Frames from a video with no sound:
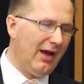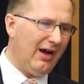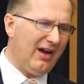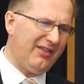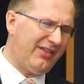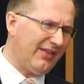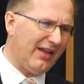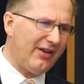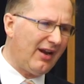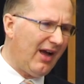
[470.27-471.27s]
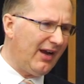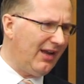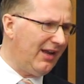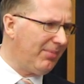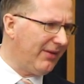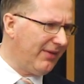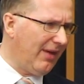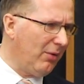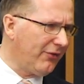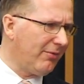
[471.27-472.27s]
I think that's unlikely, but
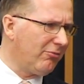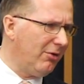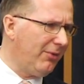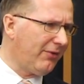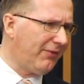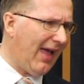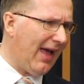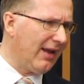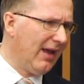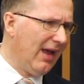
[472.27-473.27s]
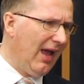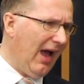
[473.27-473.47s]
there was some rumours of that,